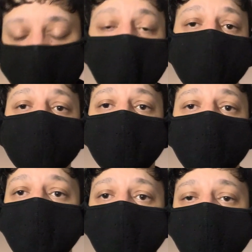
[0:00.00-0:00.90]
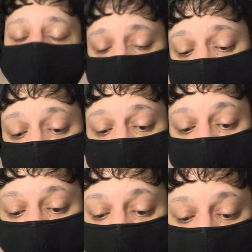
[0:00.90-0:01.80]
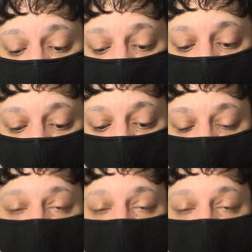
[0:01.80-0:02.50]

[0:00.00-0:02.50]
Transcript: Obviously, we're gonna do the dailies, and